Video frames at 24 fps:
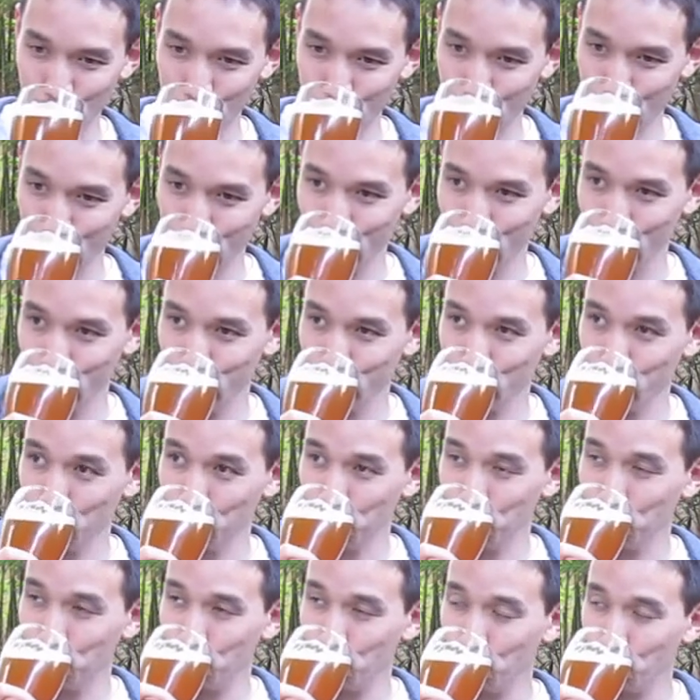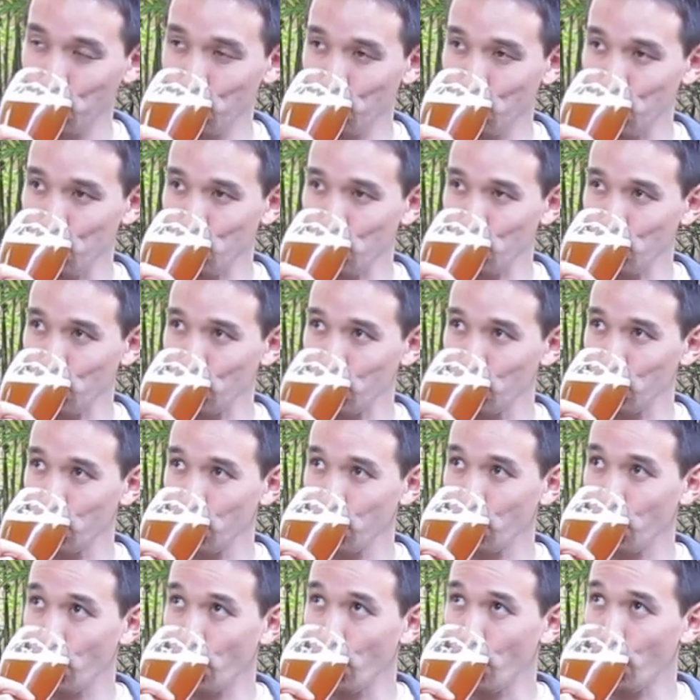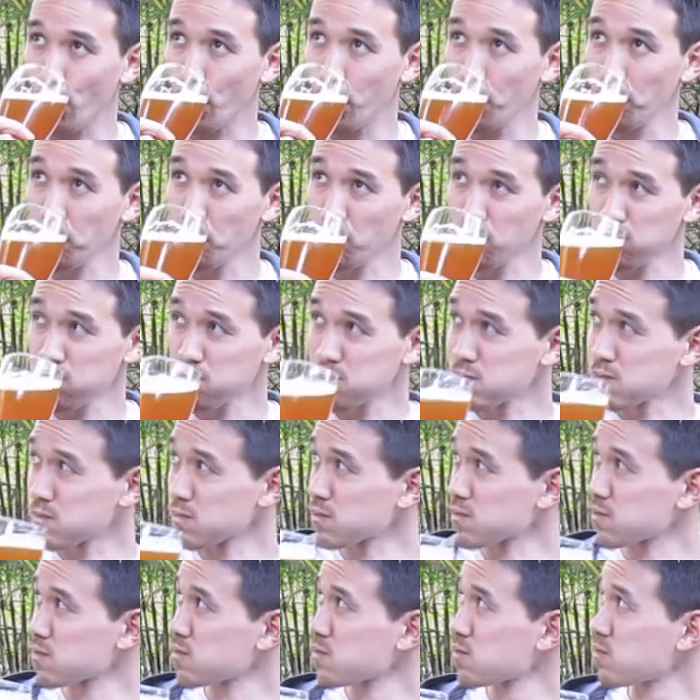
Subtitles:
Nothing is said.